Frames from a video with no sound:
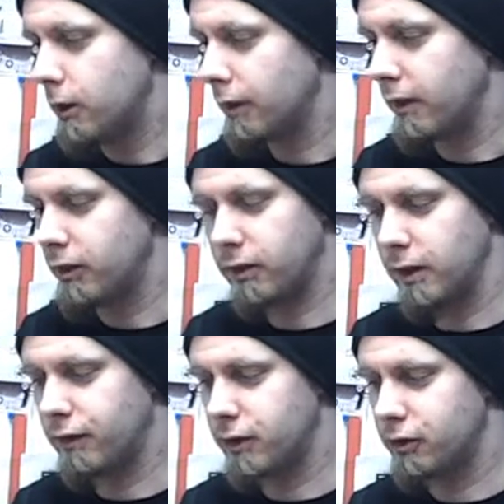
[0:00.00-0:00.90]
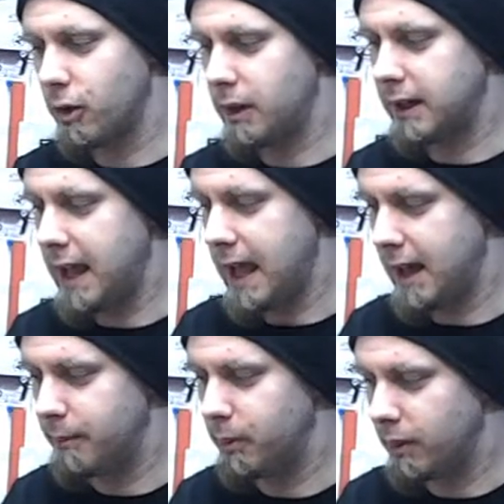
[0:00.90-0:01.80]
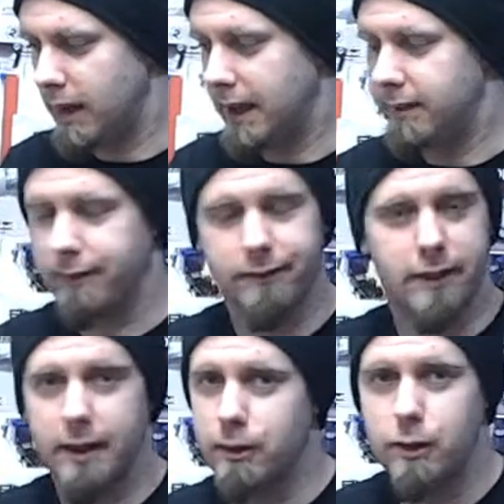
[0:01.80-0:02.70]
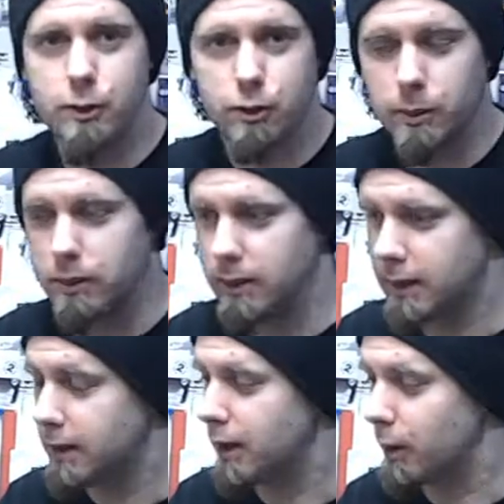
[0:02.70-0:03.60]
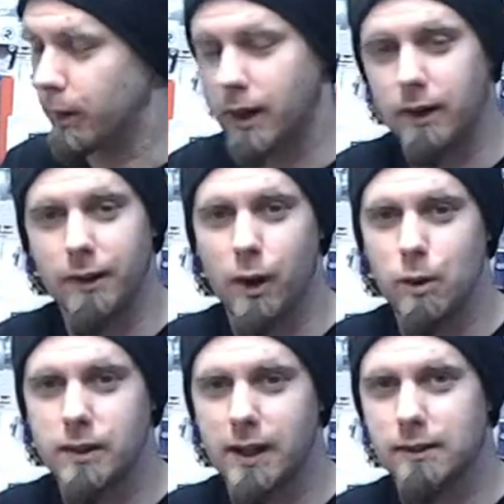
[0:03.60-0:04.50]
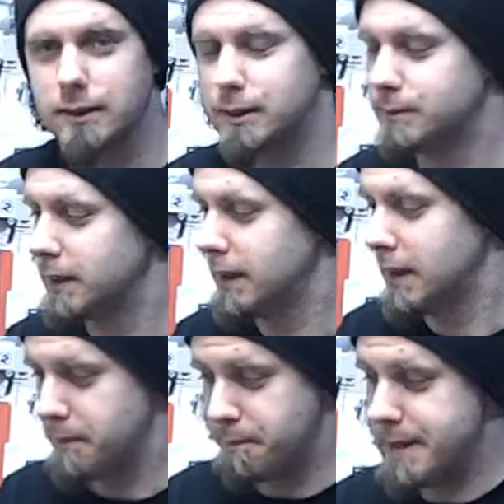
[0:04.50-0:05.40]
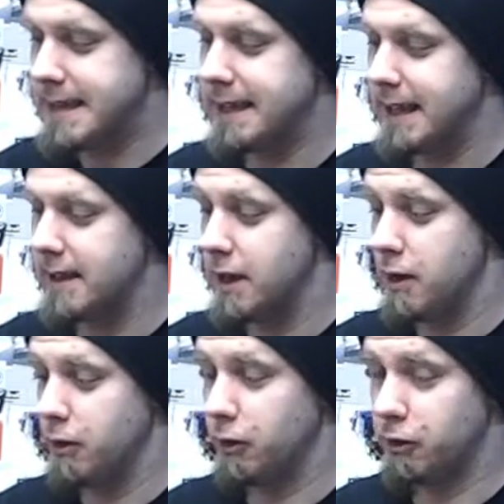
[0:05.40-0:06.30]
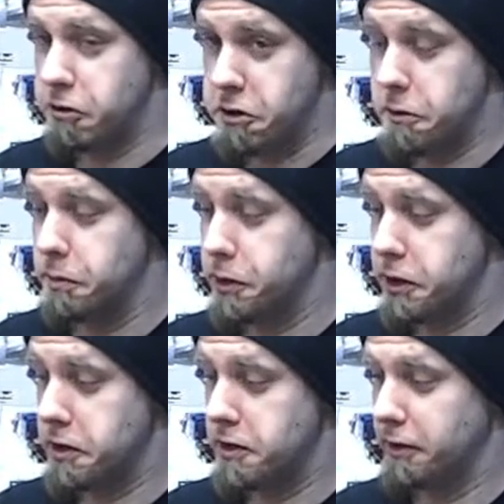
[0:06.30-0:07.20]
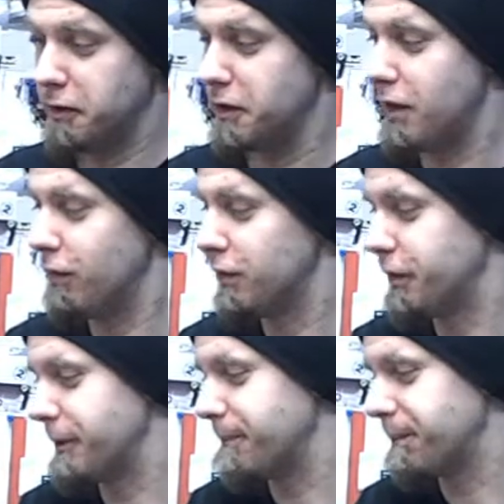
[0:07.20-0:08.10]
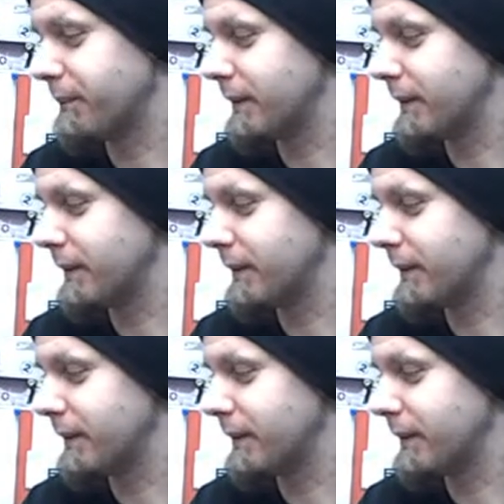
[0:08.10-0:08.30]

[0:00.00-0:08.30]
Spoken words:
Took this, it's first shown at CAMS, and like usual, here we are in the hotel room, midnight, still putting on stuff, so,